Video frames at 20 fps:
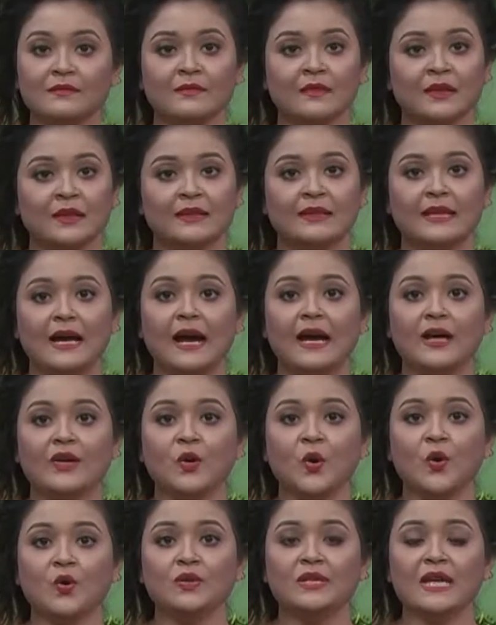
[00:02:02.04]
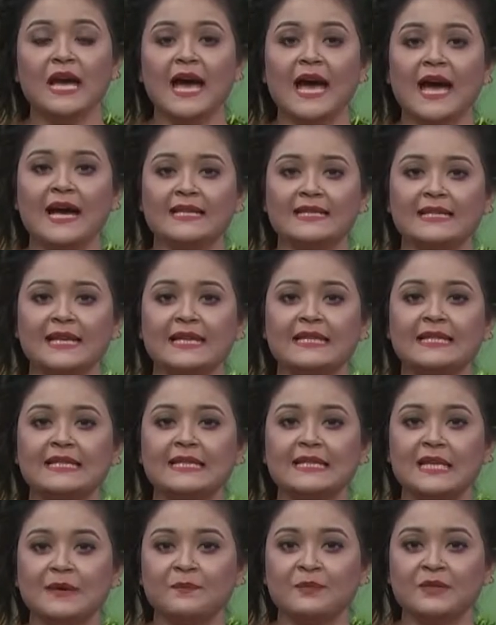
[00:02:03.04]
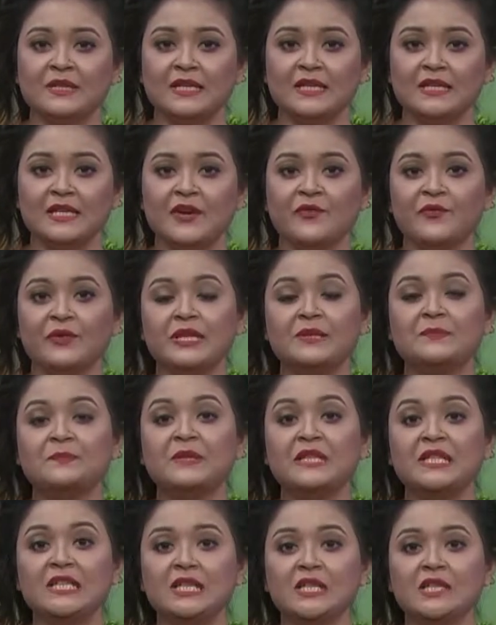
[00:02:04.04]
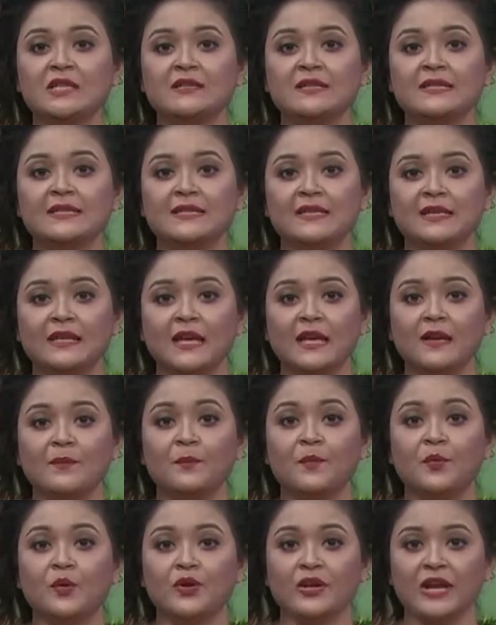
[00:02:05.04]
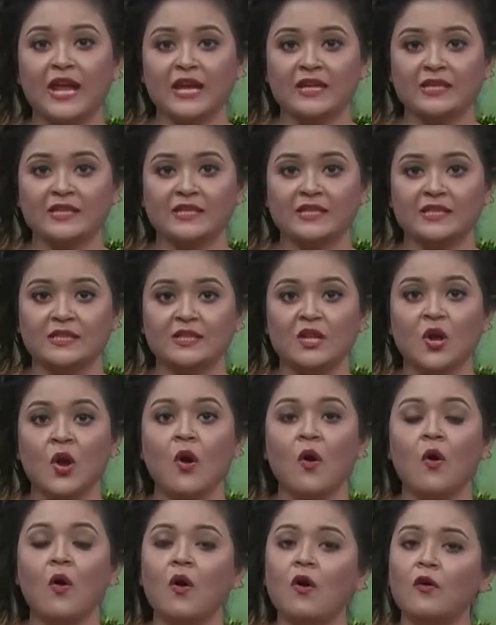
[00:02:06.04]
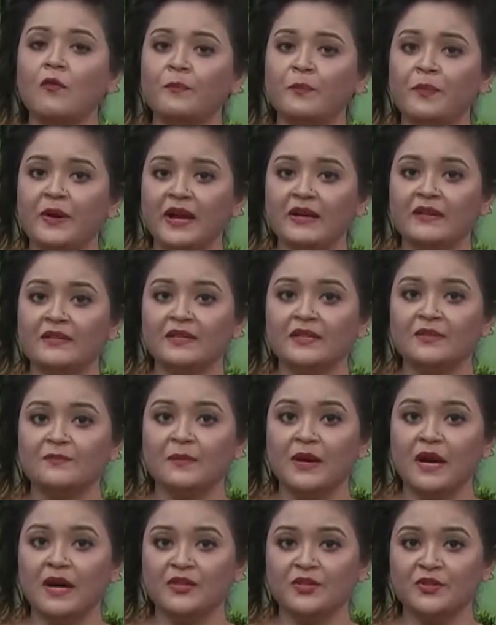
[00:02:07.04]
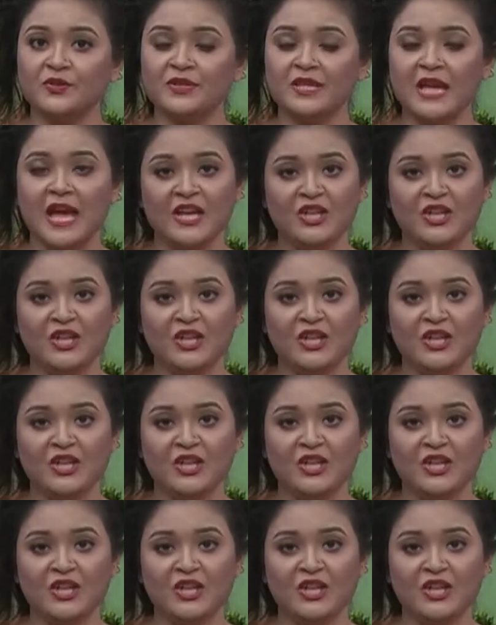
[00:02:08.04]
The High Court has accepted a writ petition seeking protection of pregnant mothers and